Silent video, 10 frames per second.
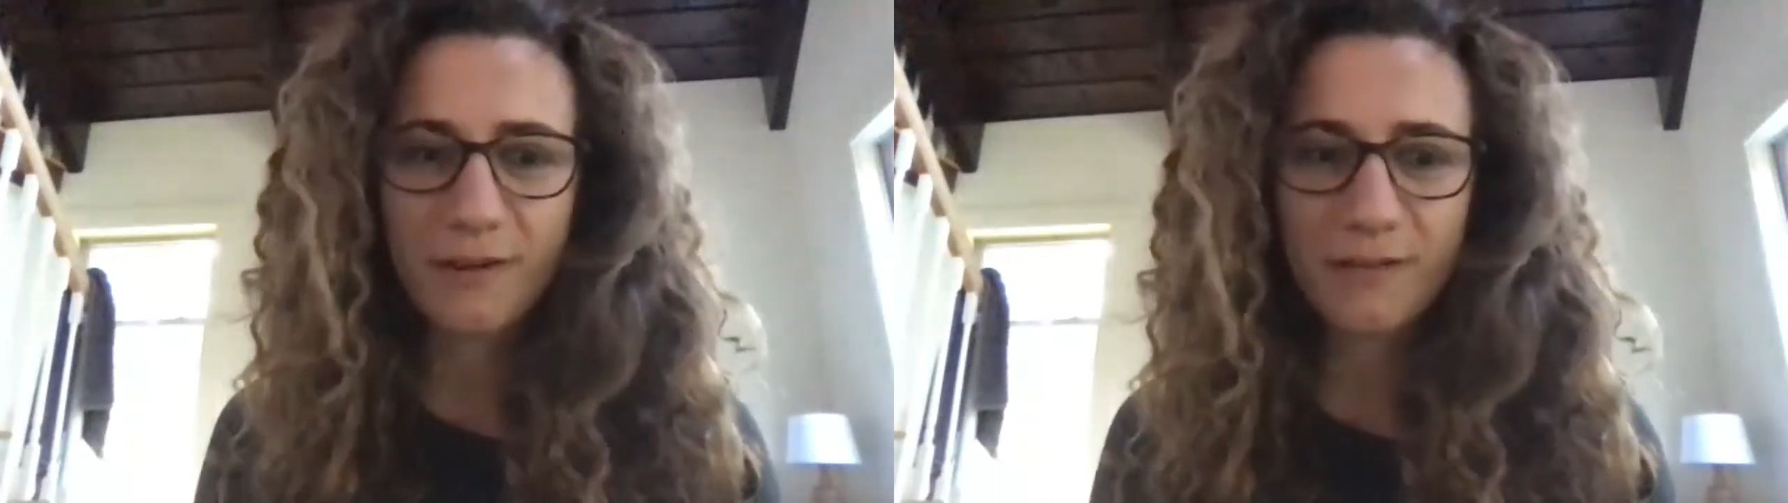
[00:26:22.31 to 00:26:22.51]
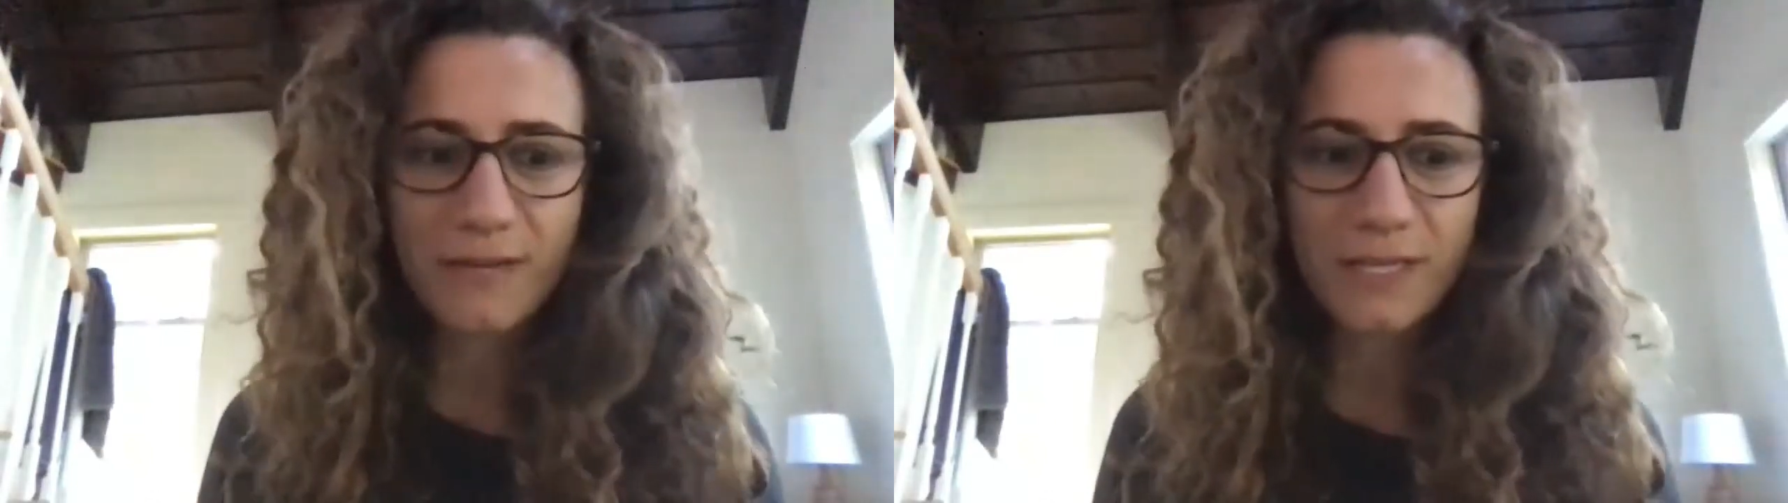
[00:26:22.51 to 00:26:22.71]

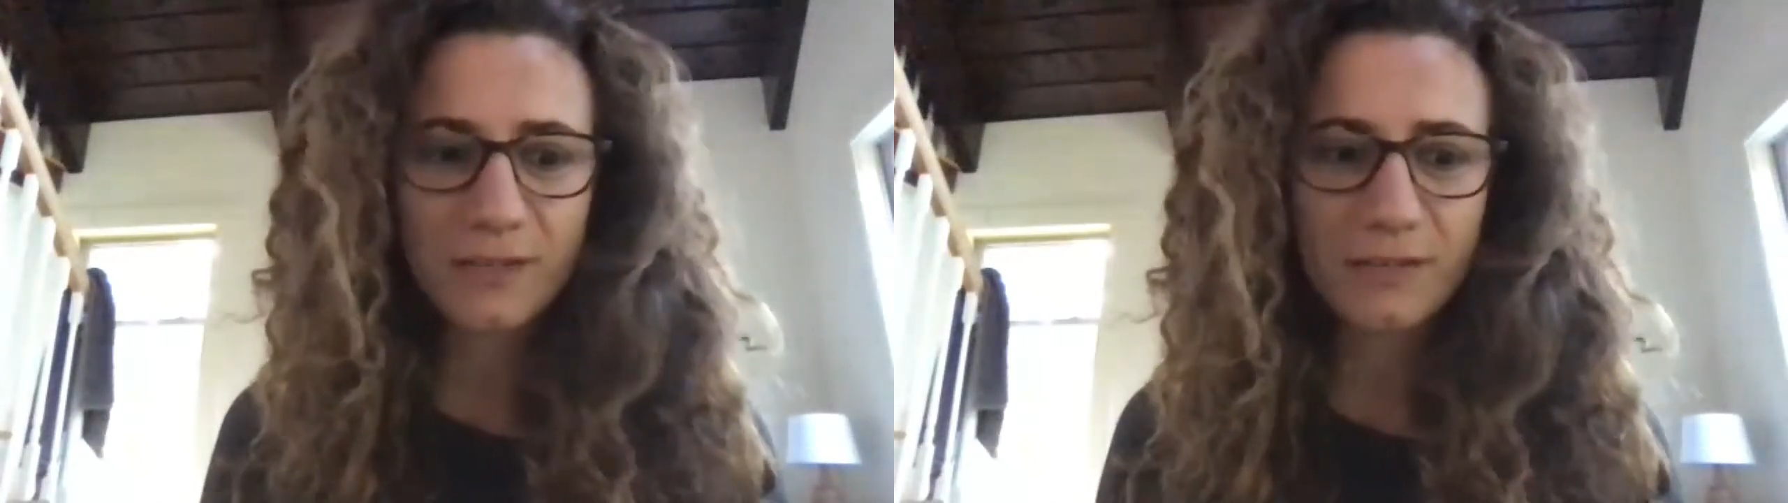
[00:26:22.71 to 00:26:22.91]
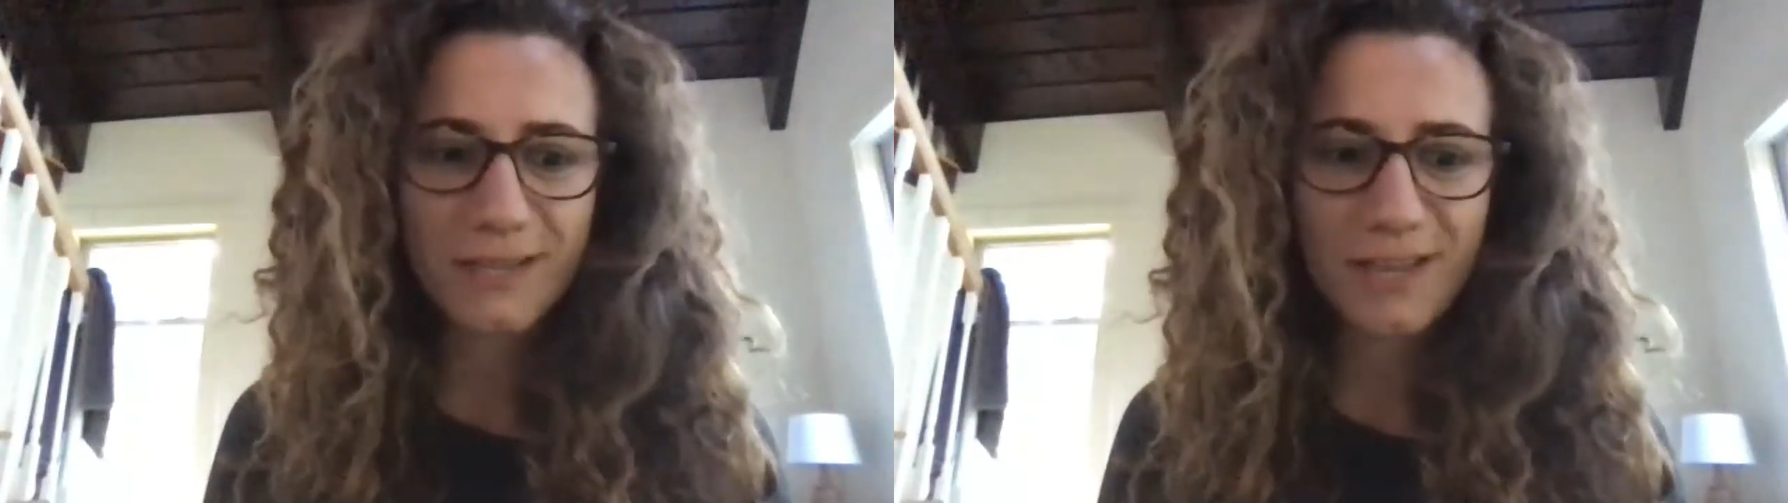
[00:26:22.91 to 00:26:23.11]

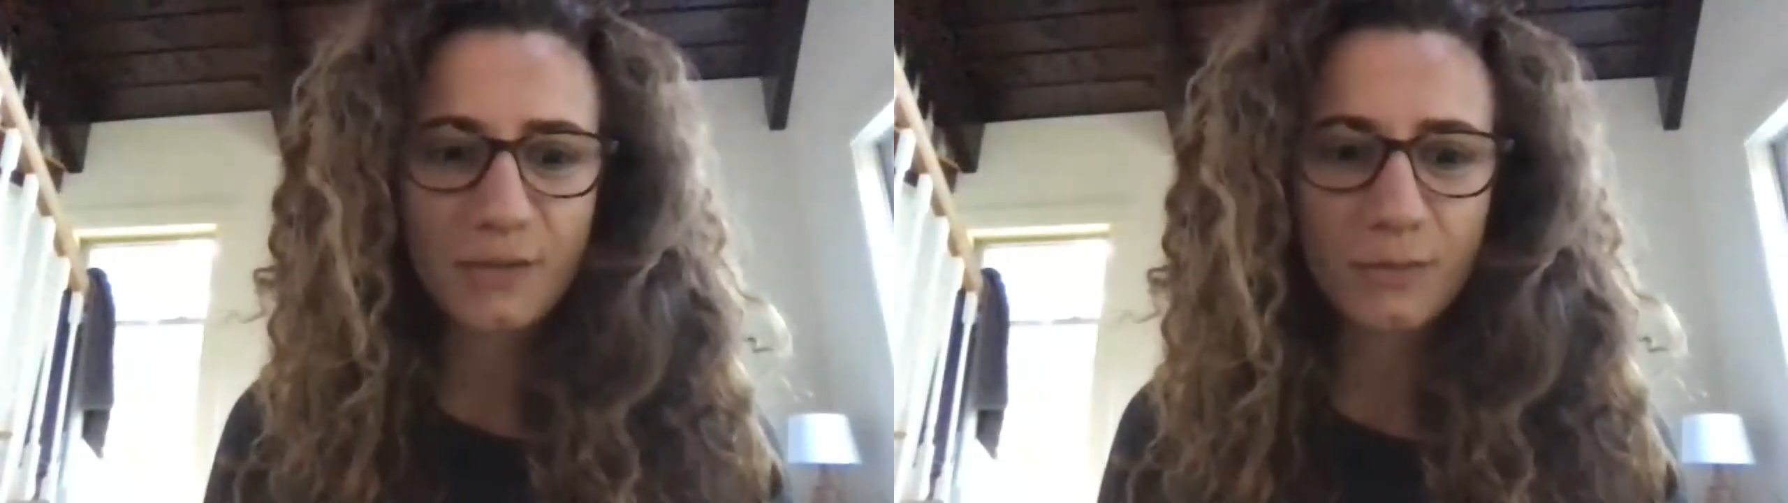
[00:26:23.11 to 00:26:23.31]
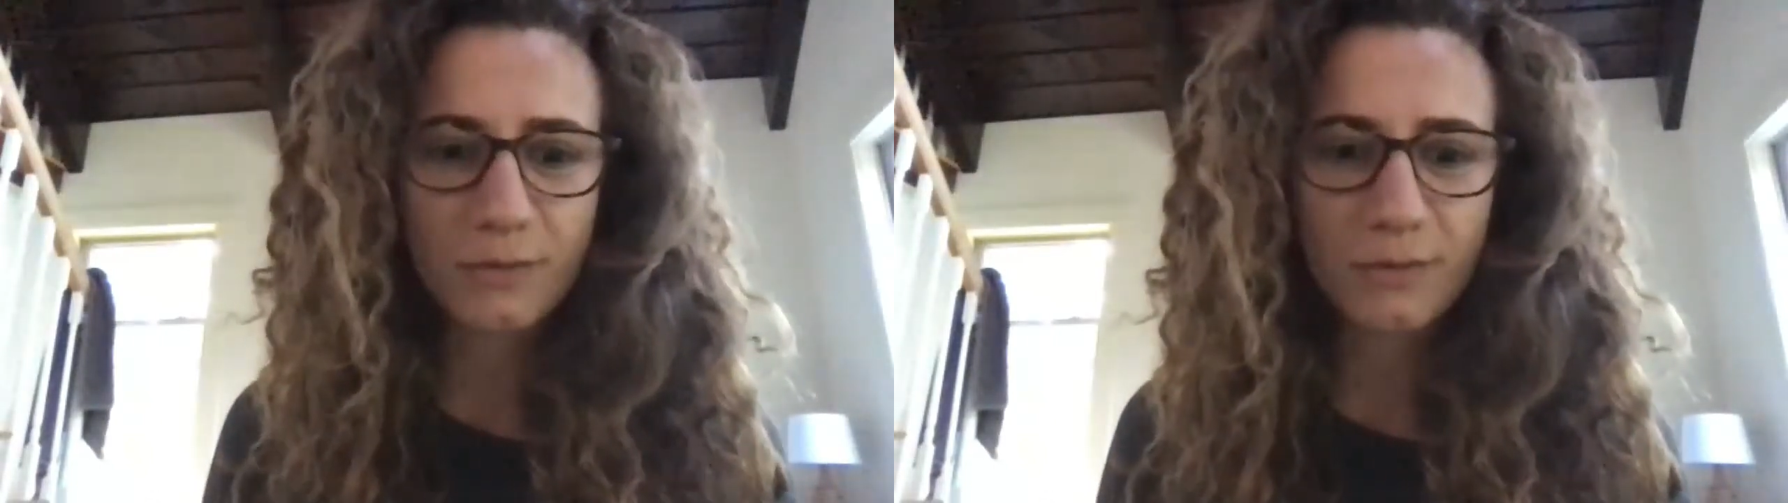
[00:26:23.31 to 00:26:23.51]
fundraisers
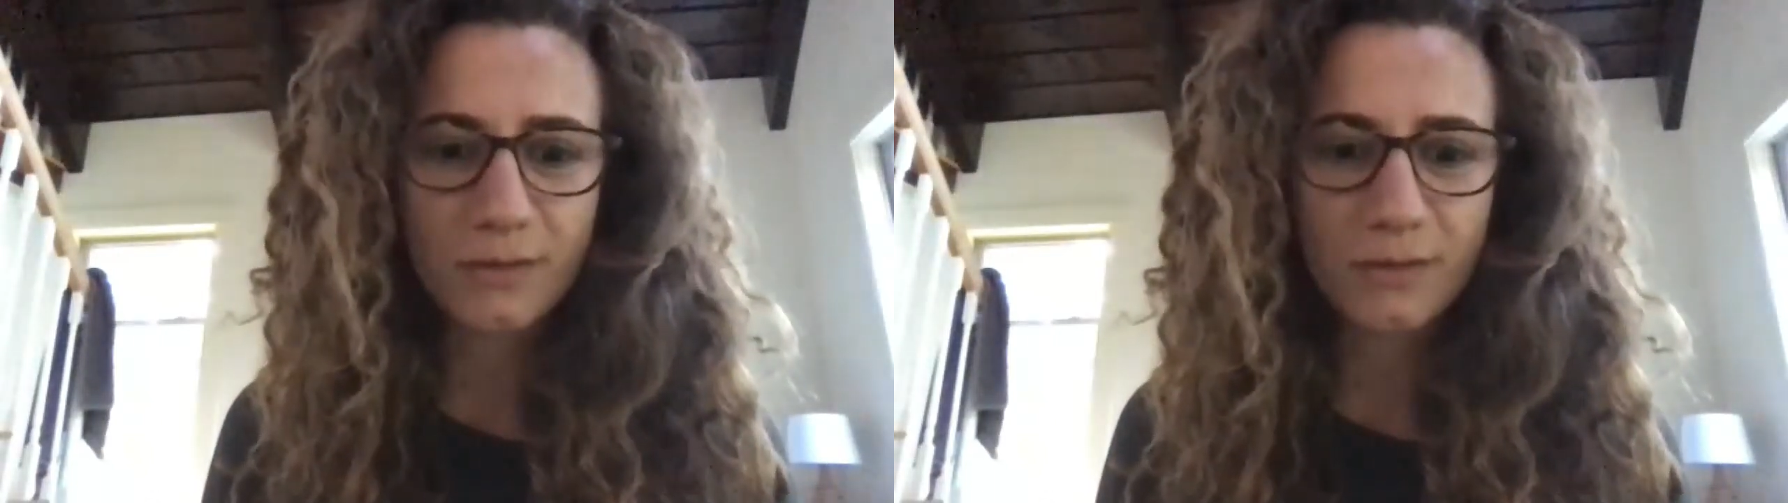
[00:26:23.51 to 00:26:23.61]
scheduled